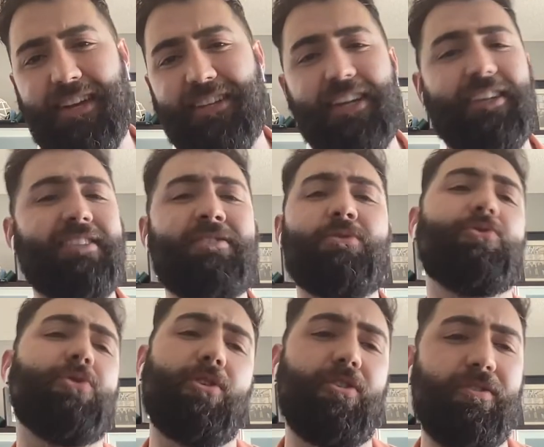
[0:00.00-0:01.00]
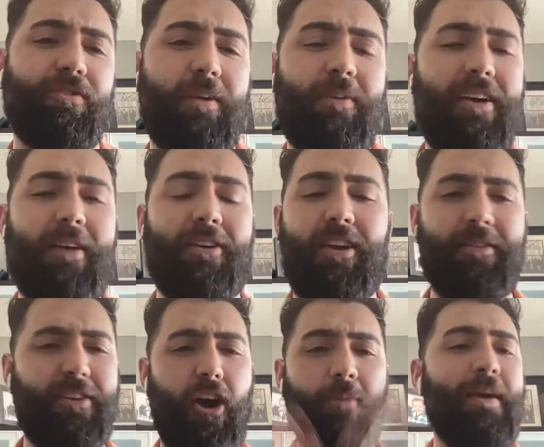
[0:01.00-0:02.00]
It doesn't serve, I mean,
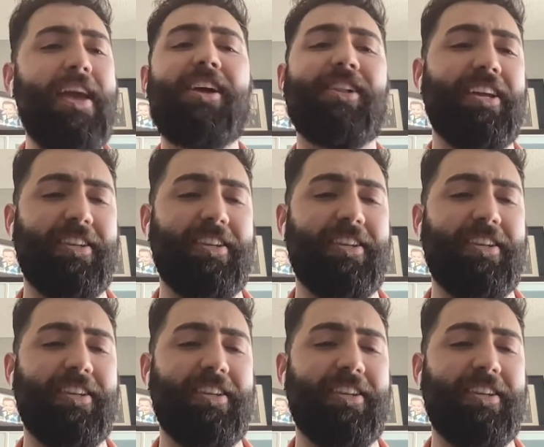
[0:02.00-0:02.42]
karmaically